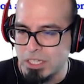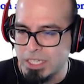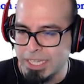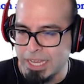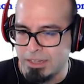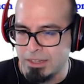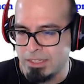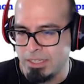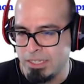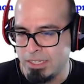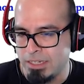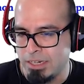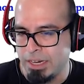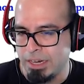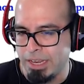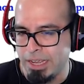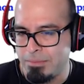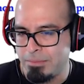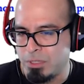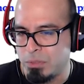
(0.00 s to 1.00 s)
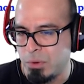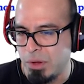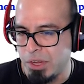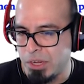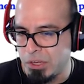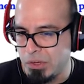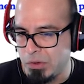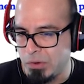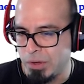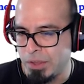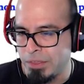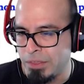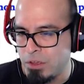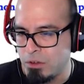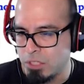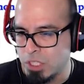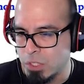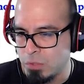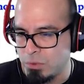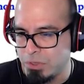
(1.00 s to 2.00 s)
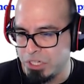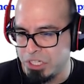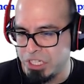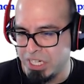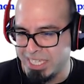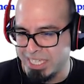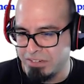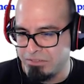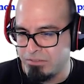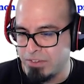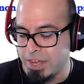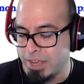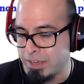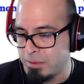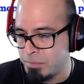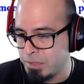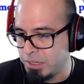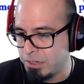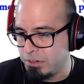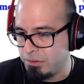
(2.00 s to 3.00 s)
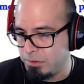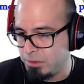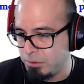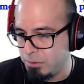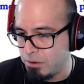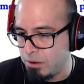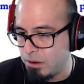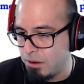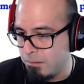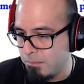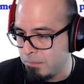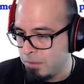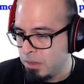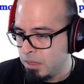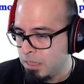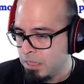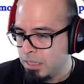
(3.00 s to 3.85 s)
skeleton and get between you and those who would justifiably do you harm.